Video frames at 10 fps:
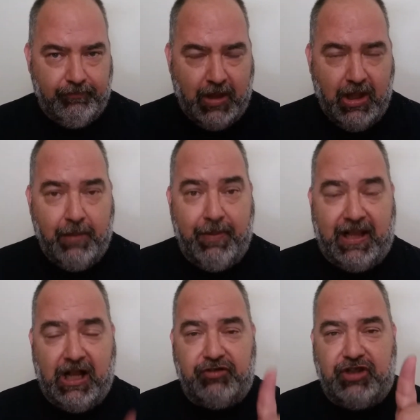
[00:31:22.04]

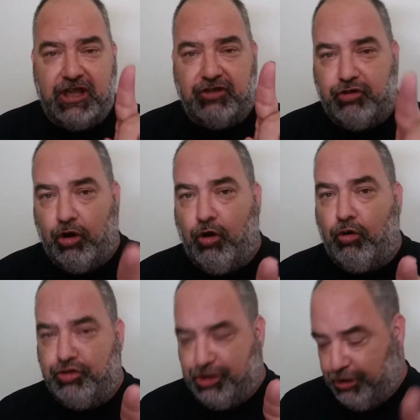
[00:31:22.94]
Because He has
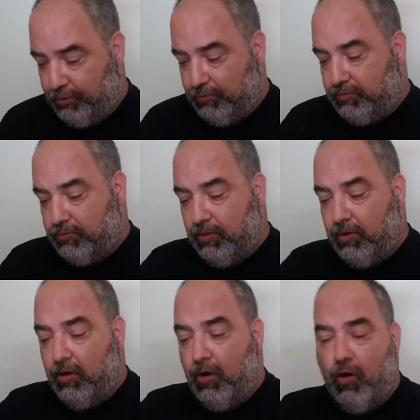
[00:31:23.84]
told you
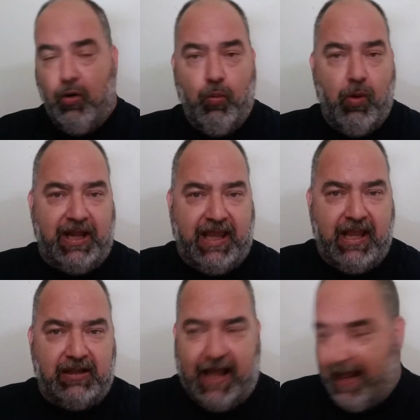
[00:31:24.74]
what He
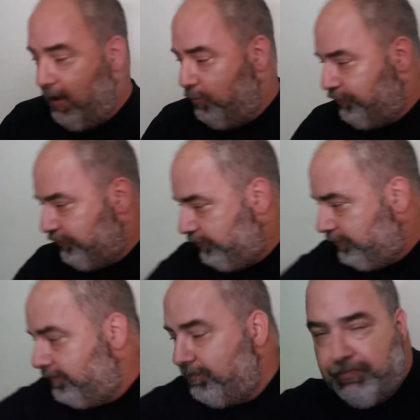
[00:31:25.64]
allows
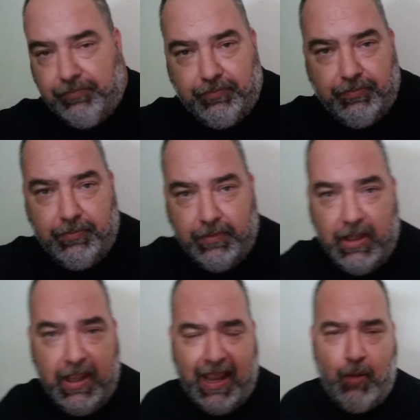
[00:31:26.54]

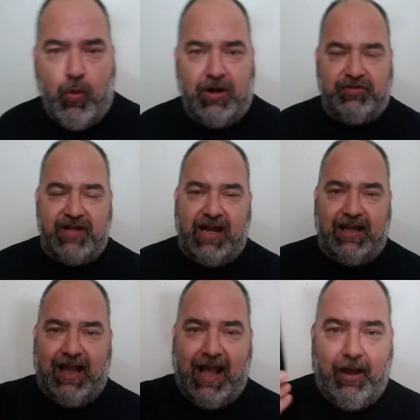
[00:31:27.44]
and what is not
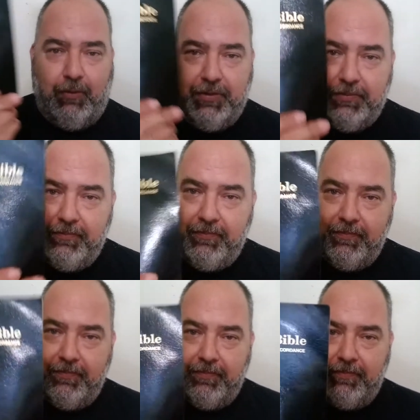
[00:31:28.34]
allowed.
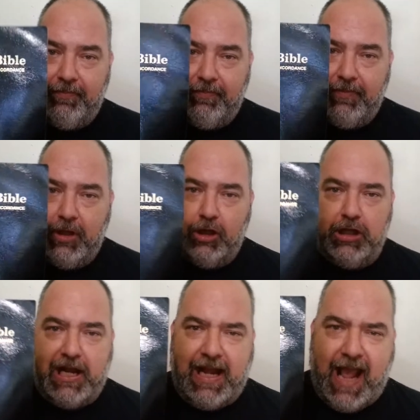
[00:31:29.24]
Look
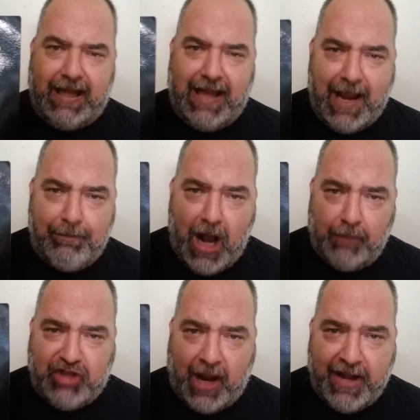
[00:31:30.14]
at that light bulb's
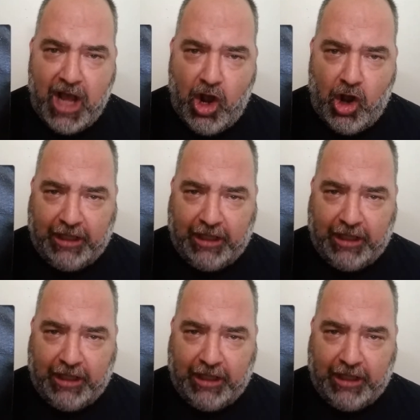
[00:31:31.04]
coming on!